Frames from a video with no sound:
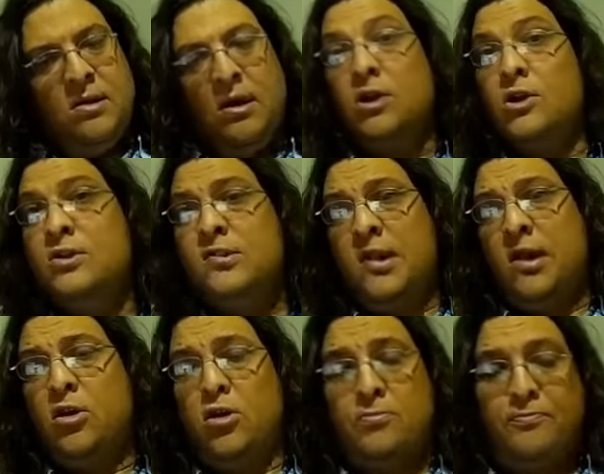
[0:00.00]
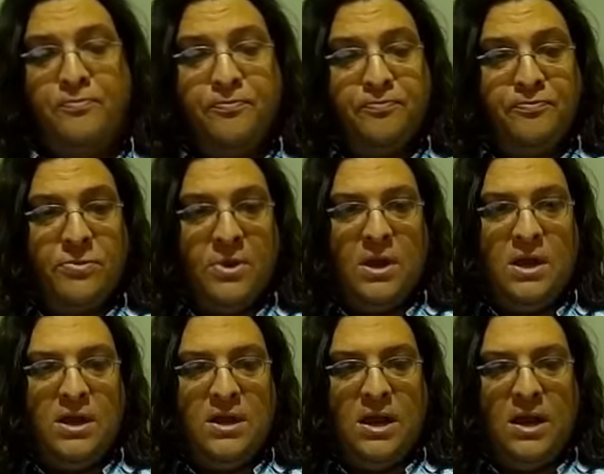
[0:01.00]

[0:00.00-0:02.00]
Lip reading: good sidearm, and